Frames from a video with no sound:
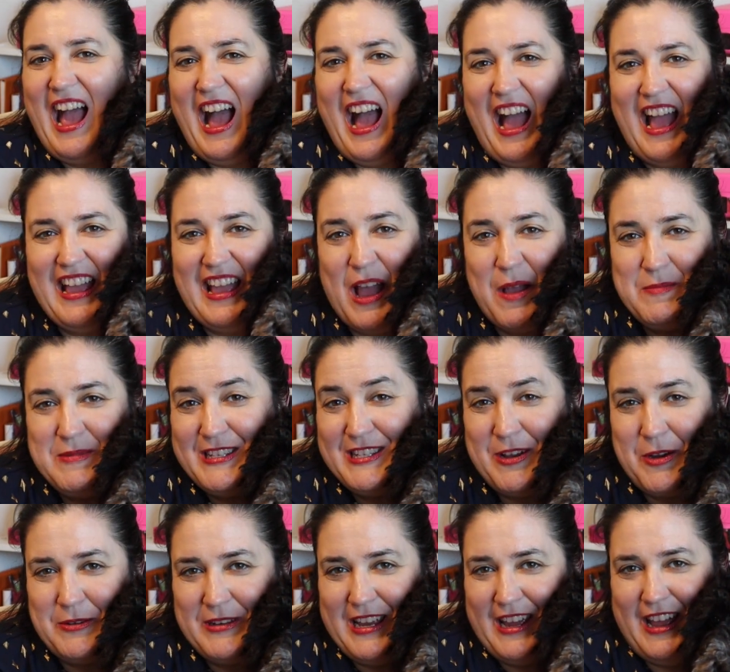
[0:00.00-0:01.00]
Hi, I'm
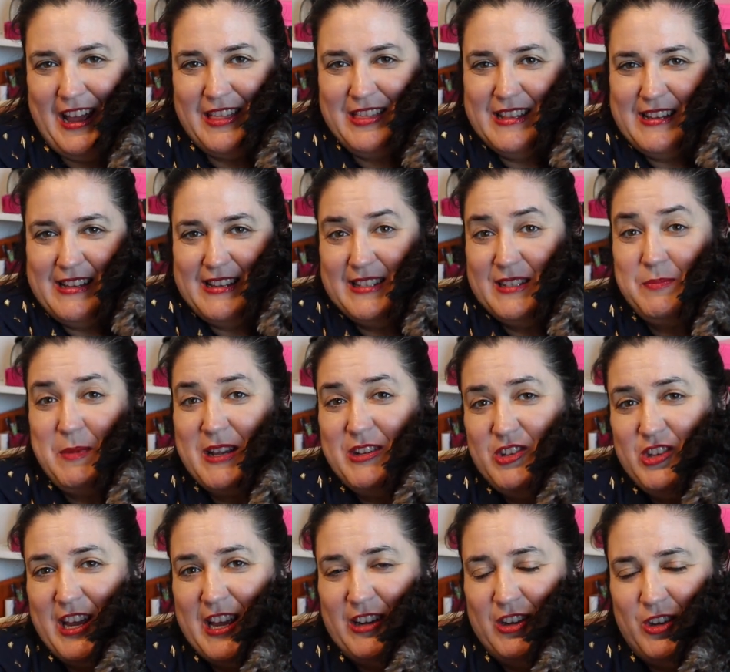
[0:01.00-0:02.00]
Sonia, and this is my
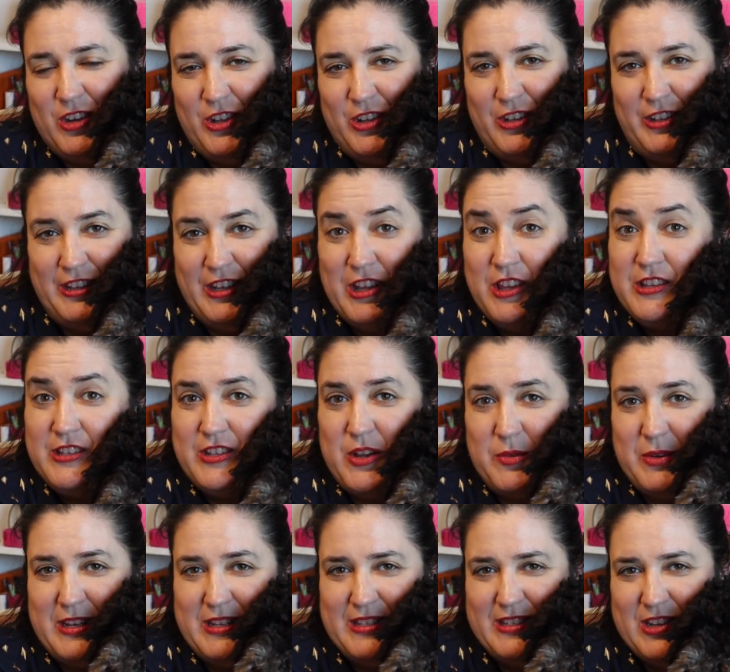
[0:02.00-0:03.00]
channel,
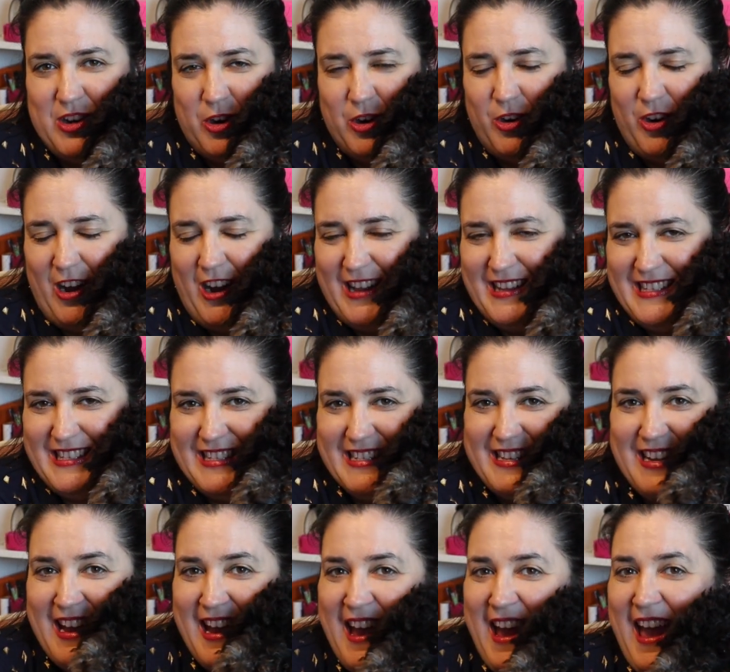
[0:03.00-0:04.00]
Sonia Starcrossed.
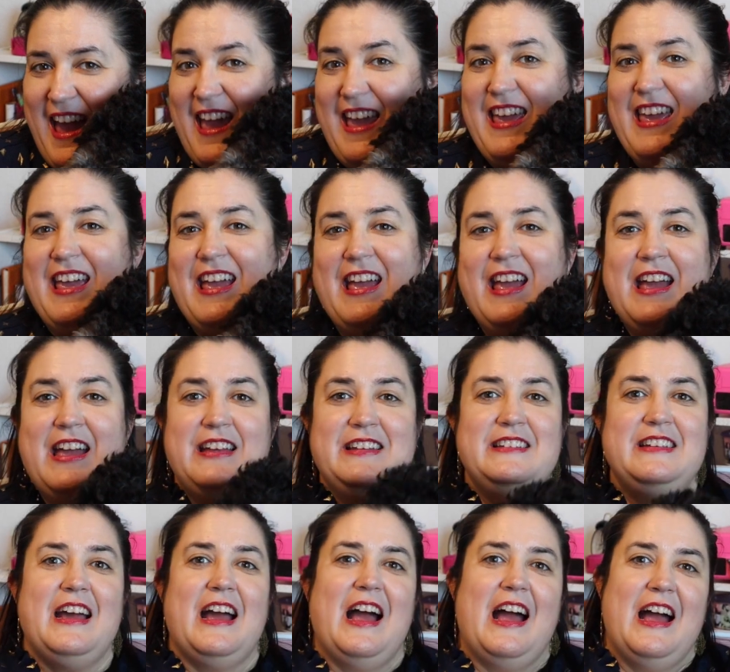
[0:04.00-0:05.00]

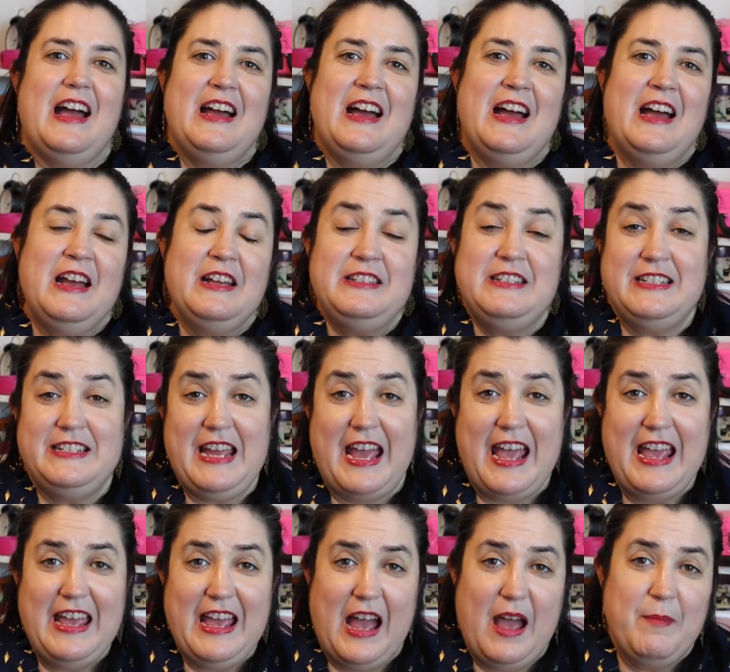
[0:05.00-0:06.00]
And
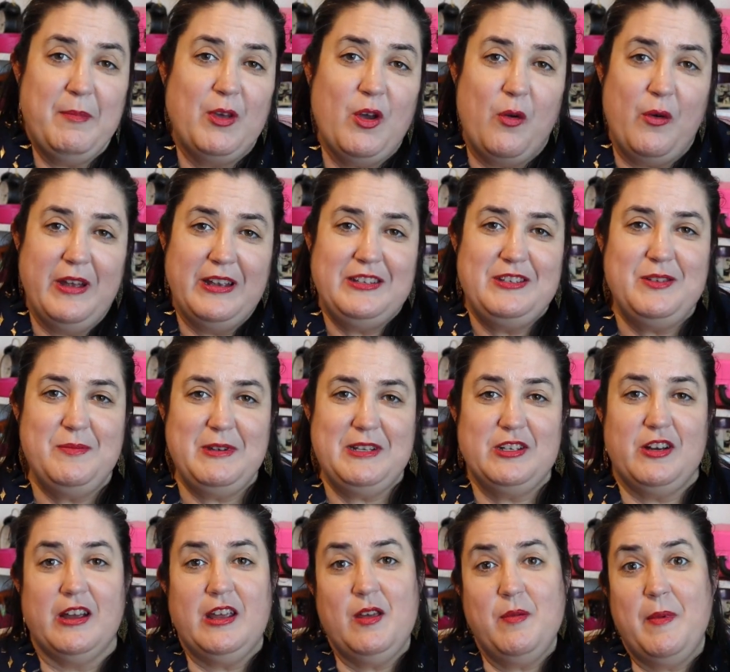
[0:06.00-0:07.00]
today I'm going to be
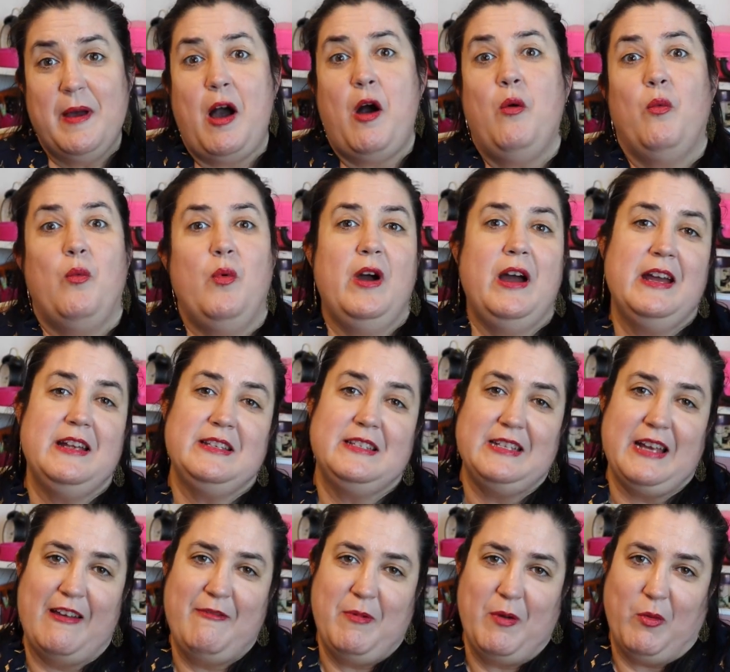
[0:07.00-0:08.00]
talking about
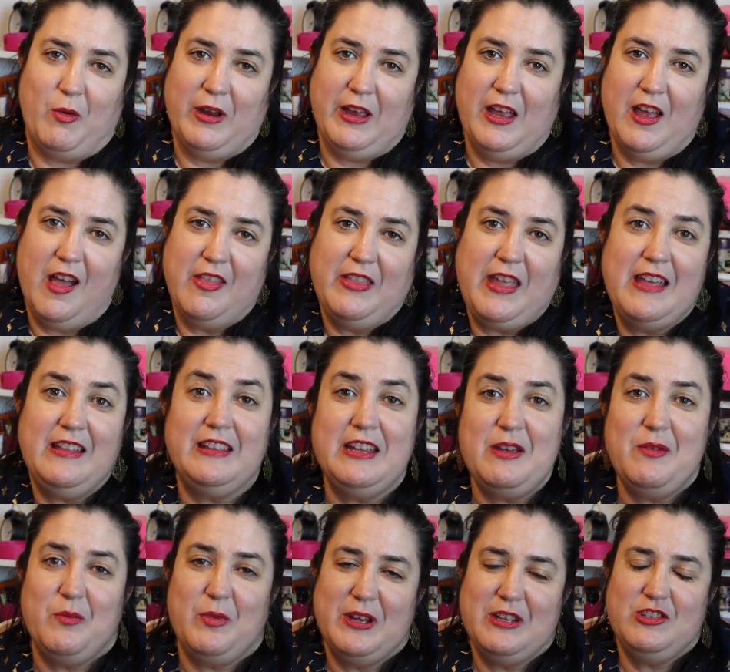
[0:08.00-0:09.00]
what I've been working on
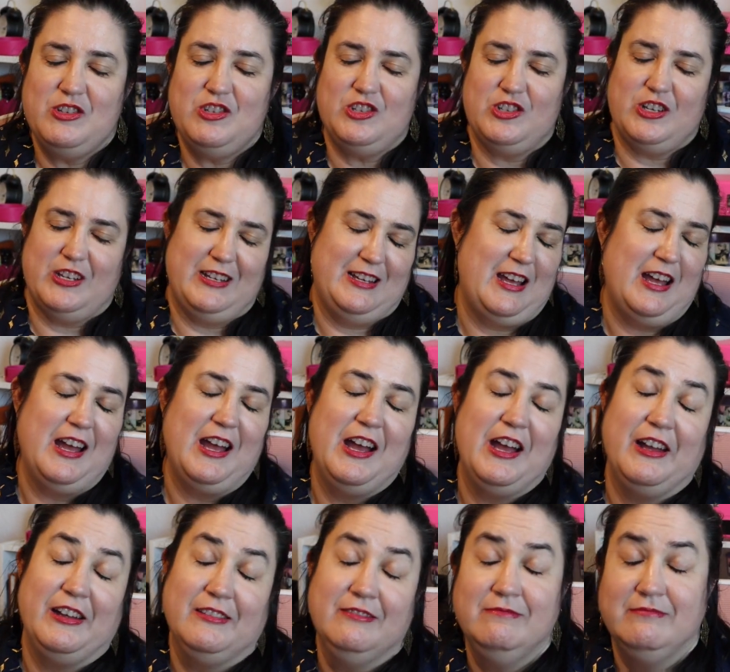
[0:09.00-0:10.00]
lately, which,
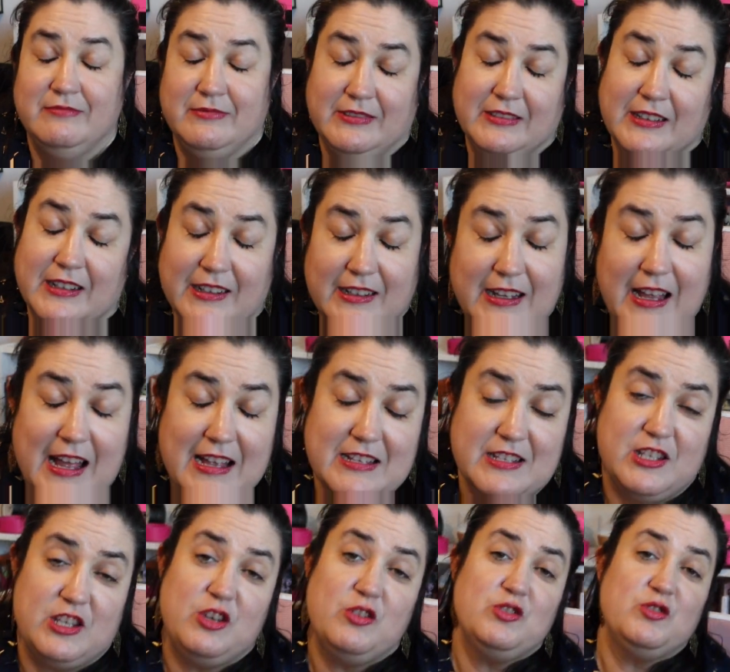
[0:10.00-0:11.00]

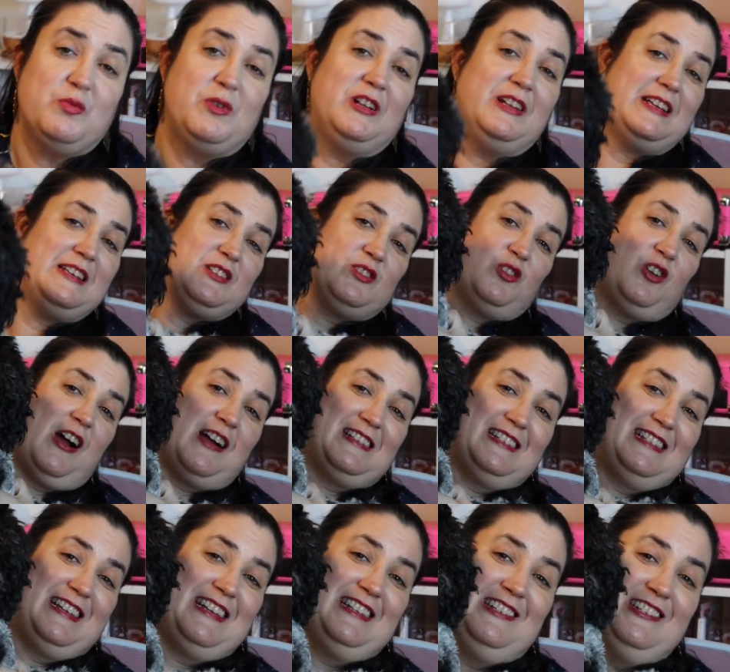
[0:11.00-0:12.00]
as usual, is cross
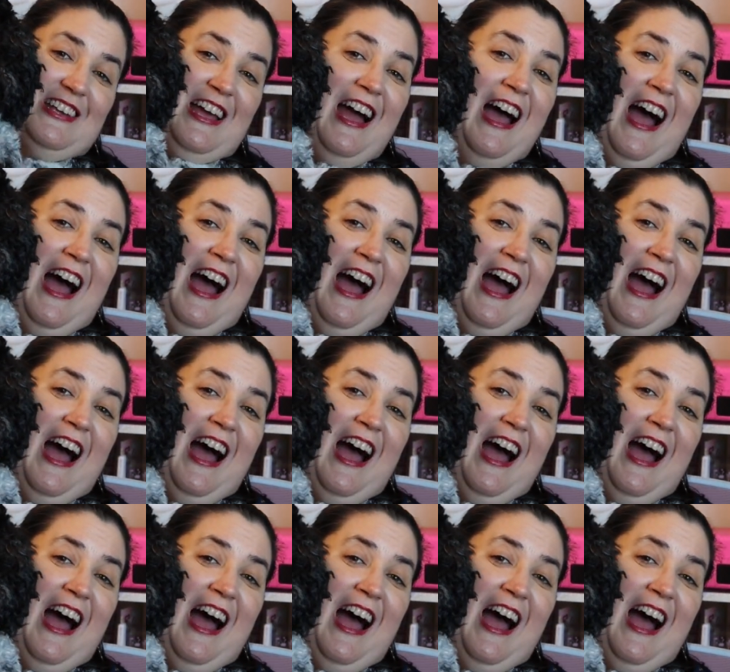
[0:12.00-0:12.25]
stitch.